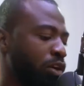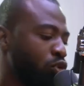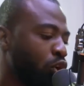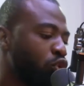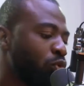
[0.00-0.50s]

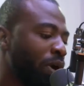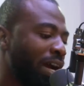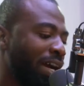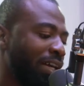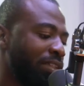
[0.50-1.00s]
Those who
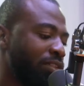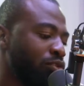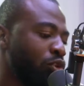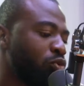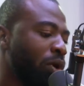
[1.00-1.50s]
are
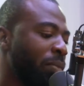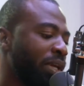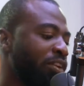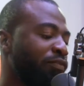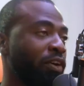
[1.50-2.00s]

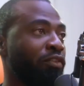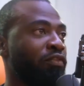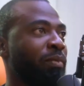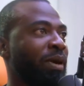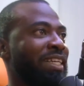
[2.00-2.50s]
making fun of him are